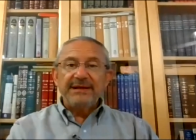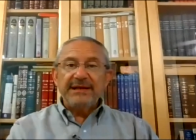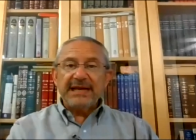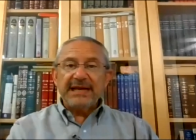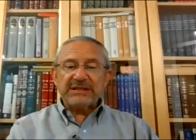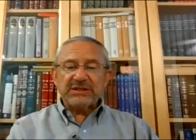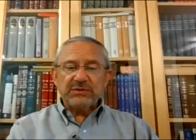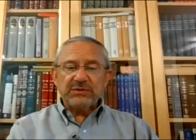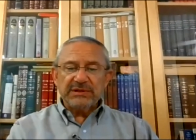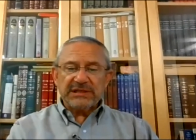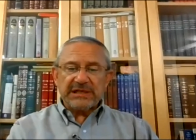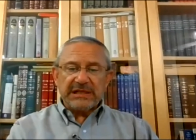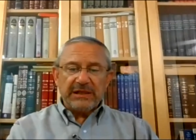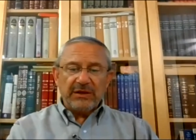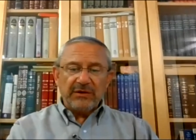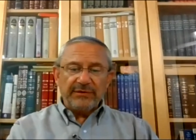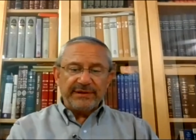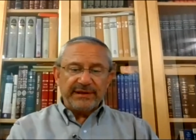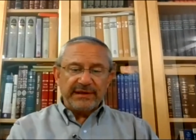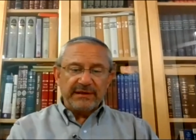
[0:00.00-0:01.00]
Next to his
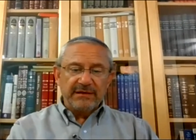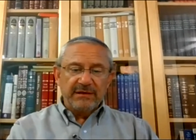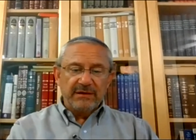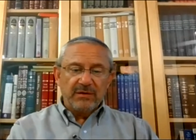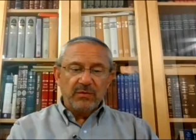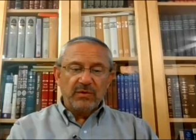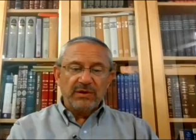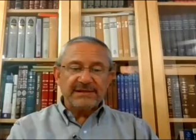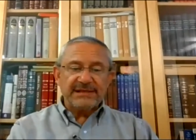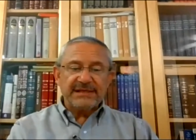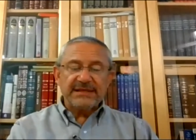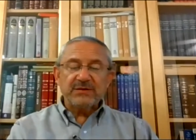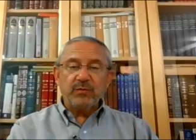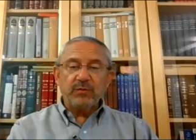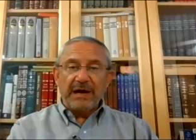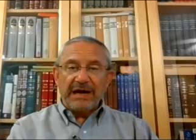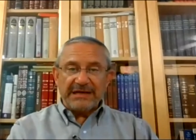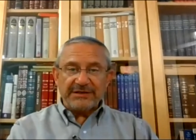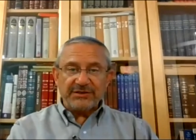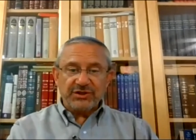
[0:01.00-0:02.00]
clothing was his
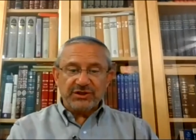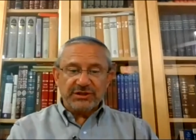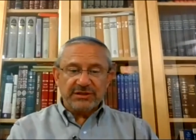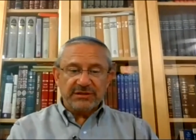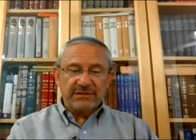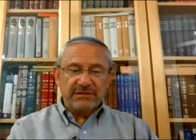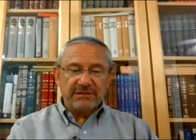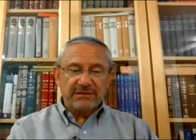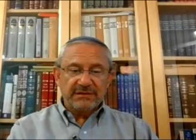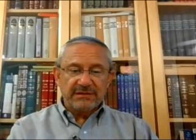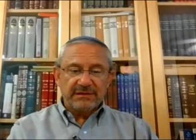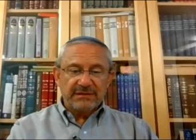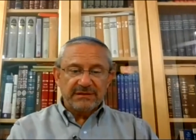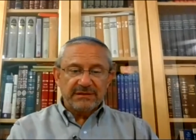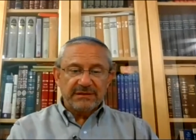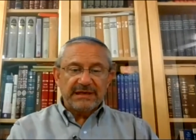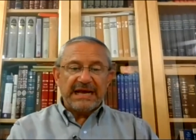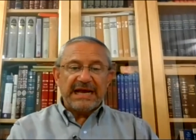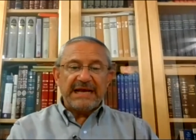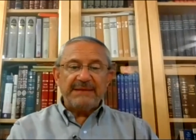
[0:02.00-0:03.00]
watch.
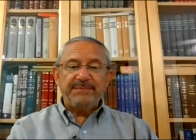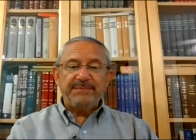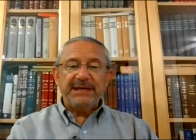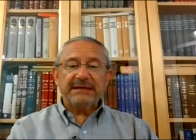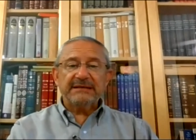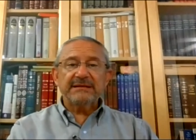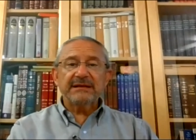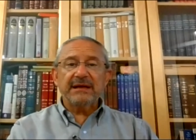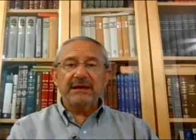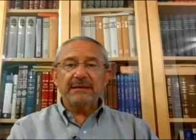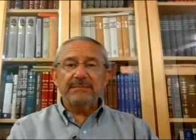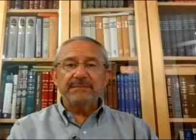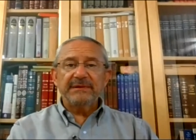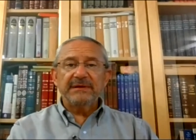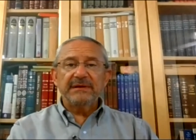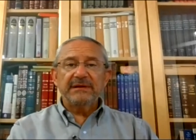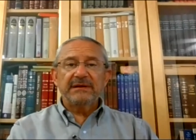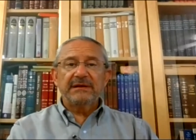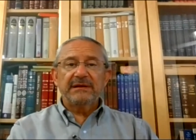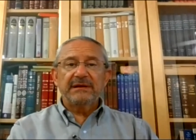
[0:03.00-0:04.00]
I picked it up
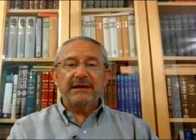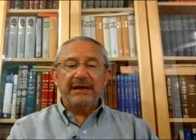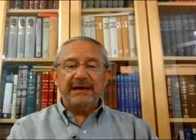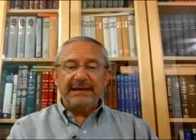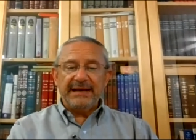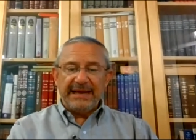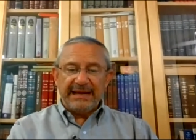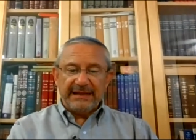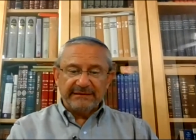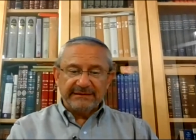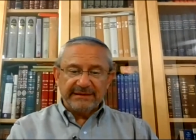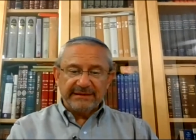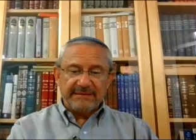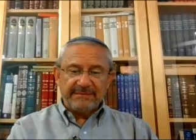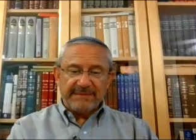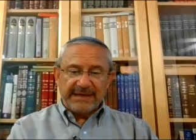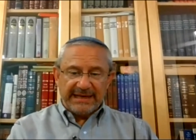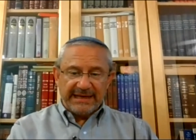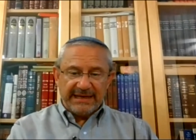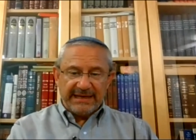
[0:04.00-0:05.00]
and held it
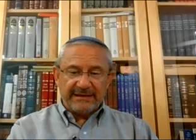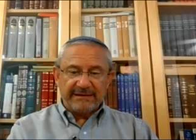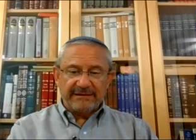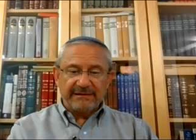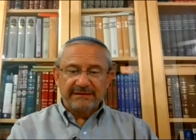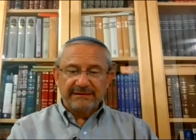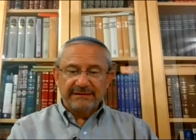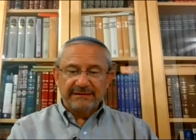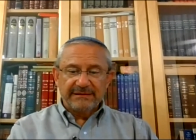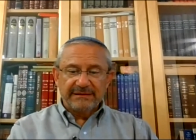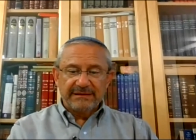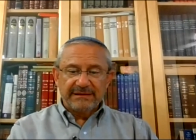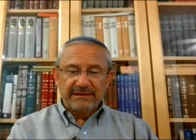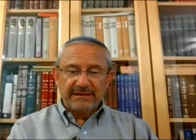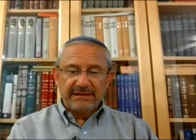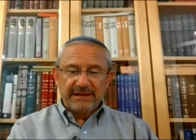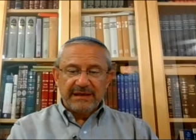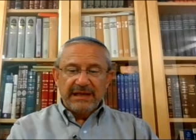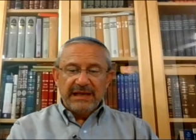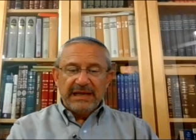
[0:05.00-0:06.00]
in my hand.
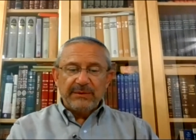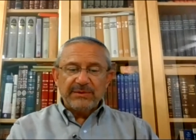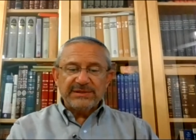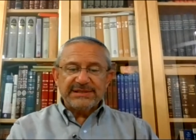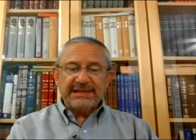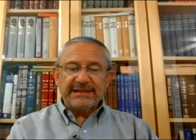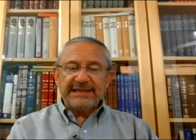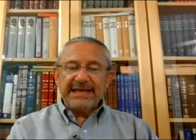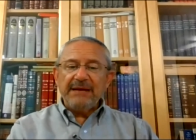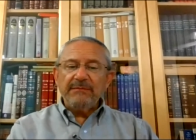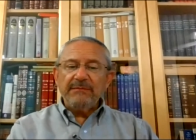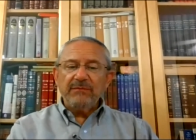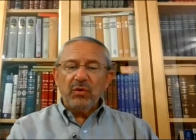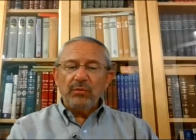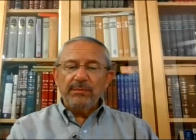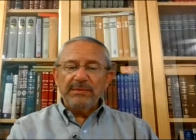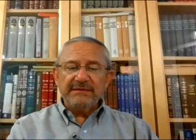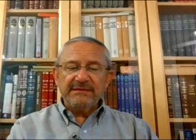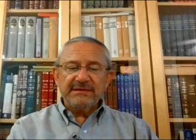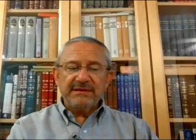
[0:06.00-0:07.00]
It was at that
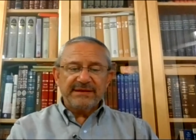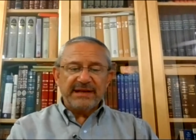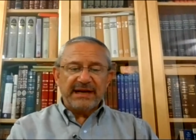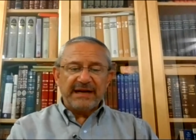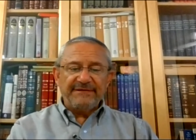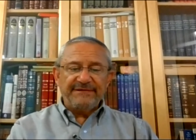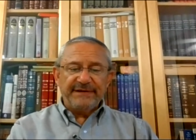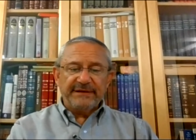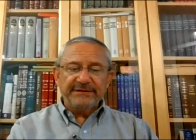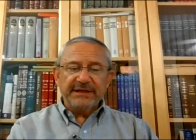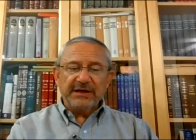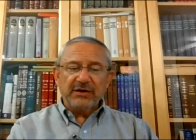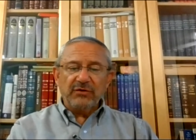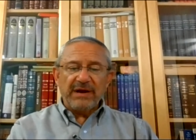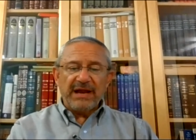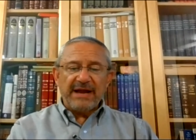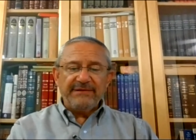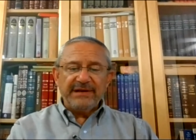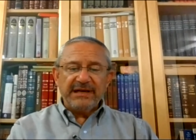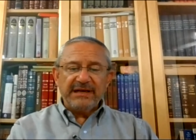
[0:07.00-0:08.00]
moment that I felt the
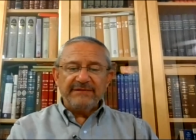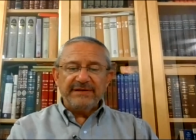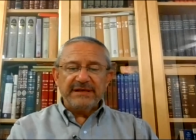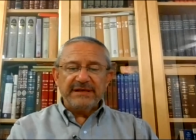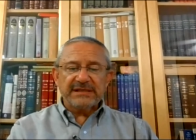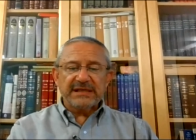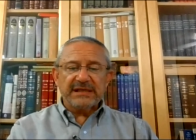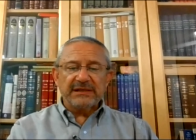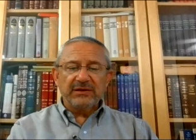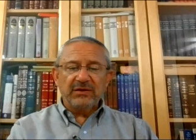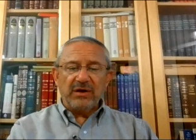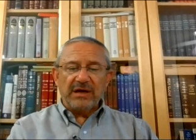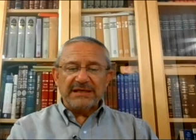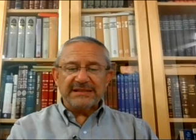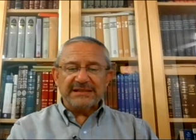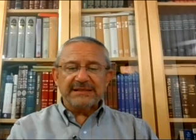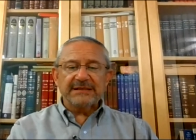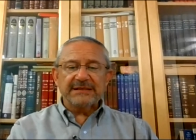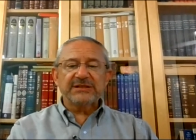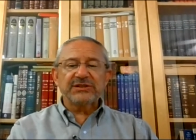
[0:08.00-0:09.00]
gravity of his
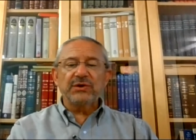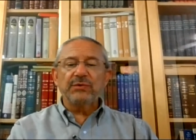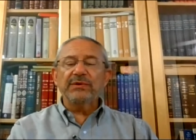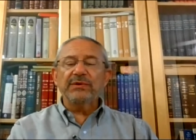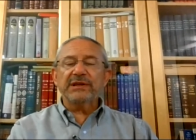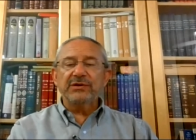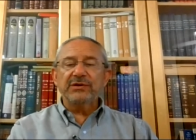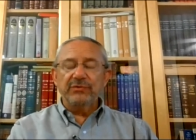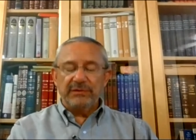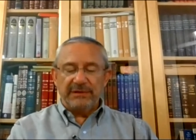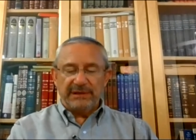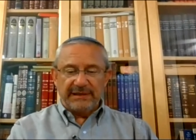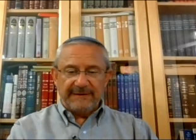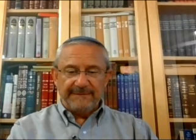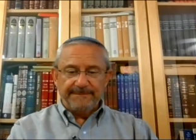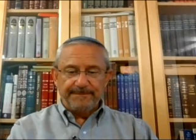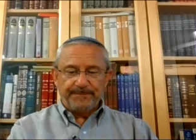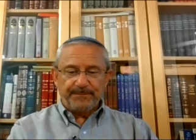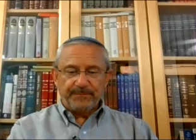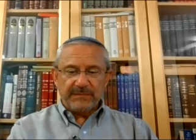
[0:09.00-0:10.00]
loss so
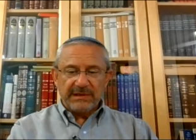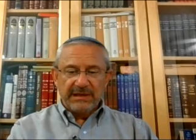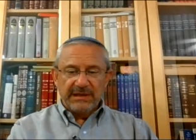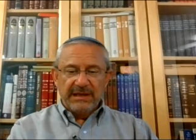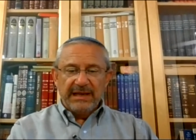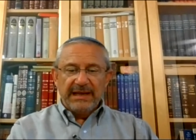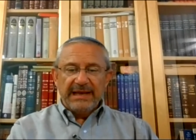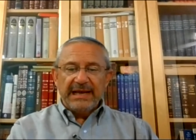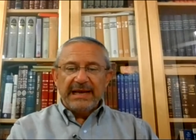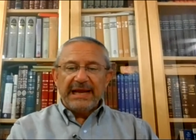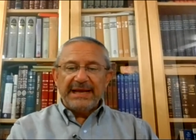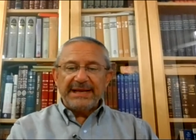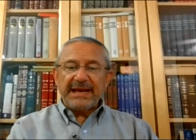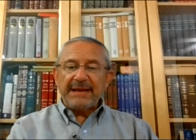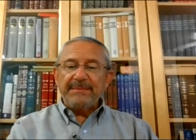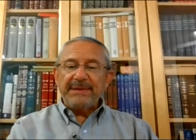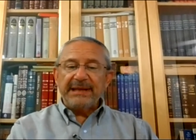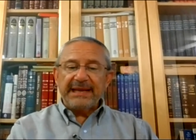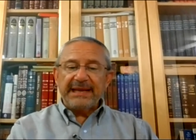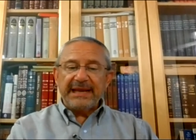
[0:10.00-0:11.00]
acutely,
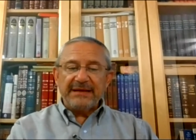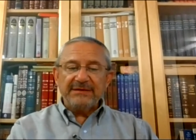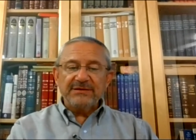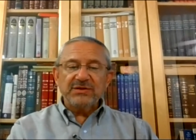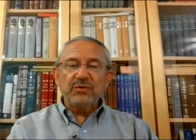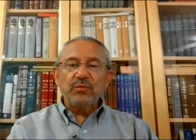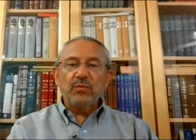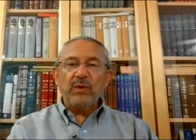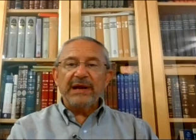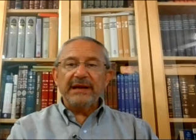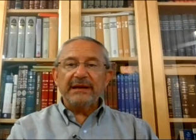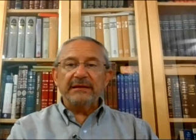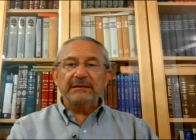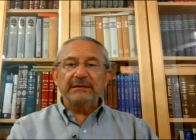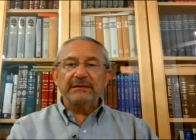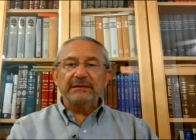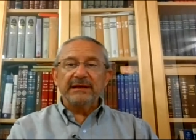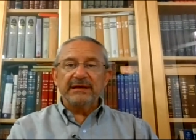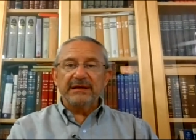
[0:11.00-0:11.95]
and I began to wail